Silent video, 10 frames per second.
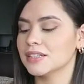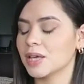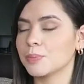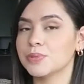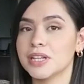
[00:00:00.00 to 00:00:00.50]

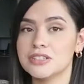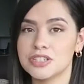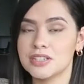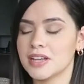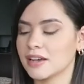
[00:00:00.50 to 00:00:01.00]
like
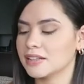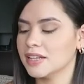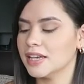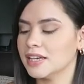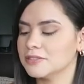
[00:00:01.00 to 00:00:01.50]
plunging
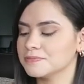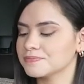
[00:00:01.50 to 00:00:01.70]
neckline.